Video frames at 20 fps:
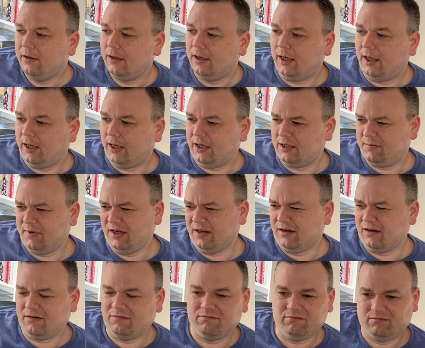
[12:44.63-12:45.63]
It's been
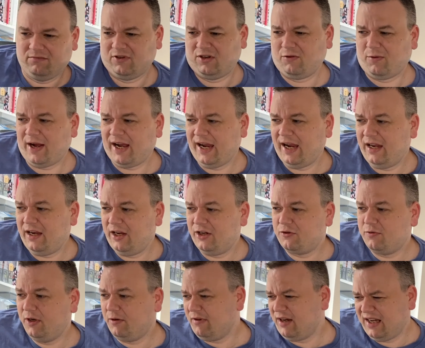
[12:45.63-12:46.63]
a quiet-ish
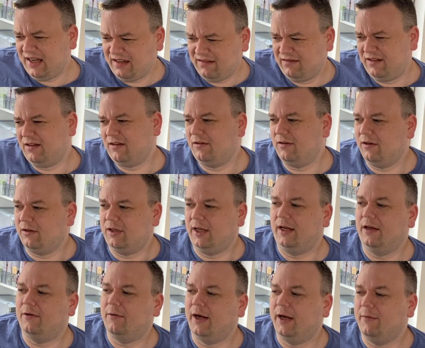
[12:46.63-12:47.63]
week. Well, not
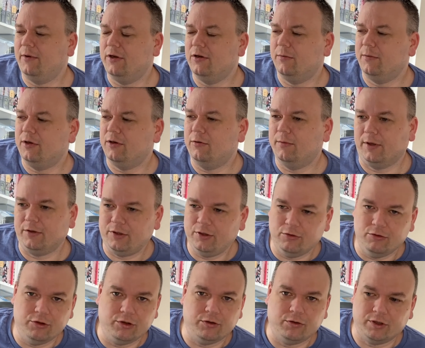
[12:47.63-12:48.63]
dead quiet. We normally do about
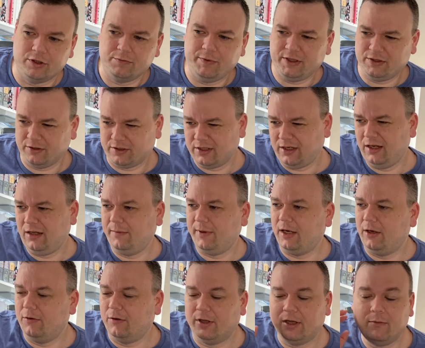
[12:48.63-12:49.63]
200 orders a week, so it's a little bit
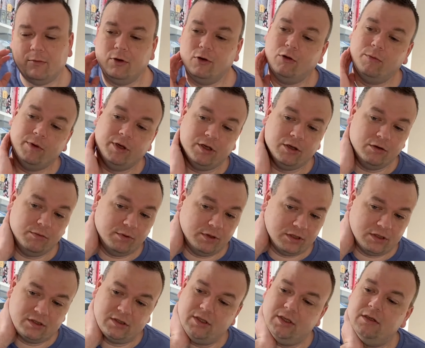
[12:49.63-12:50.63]
lower than we normally do, but
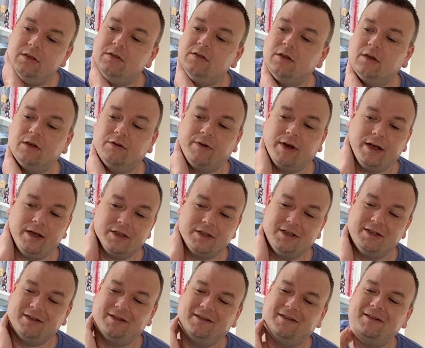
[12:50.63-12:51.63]
it's not horrendous.
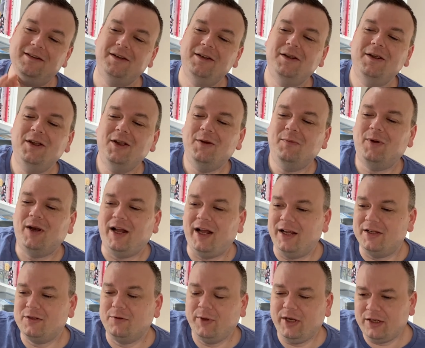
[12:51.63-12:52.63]
But
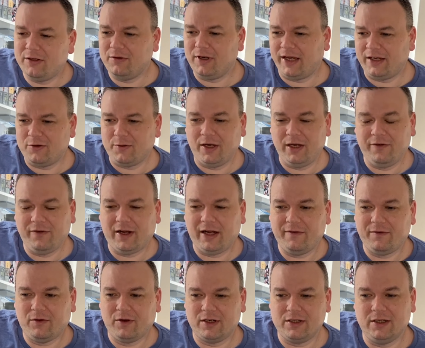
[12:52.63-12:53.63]
so we do like 25
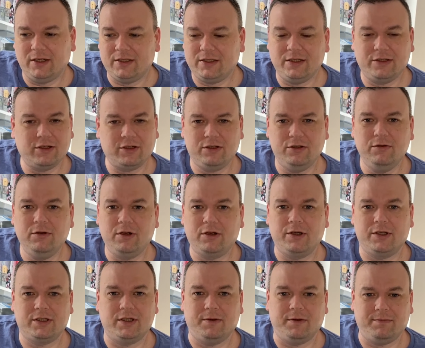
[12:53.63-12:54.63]
orders, and it's just
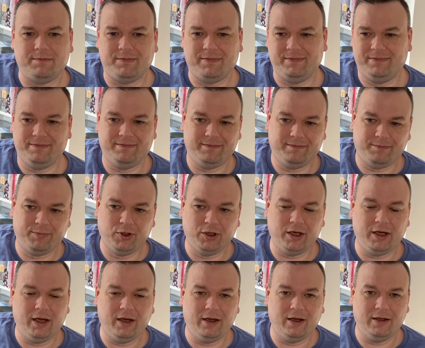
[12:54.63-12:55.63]
ludicrous to put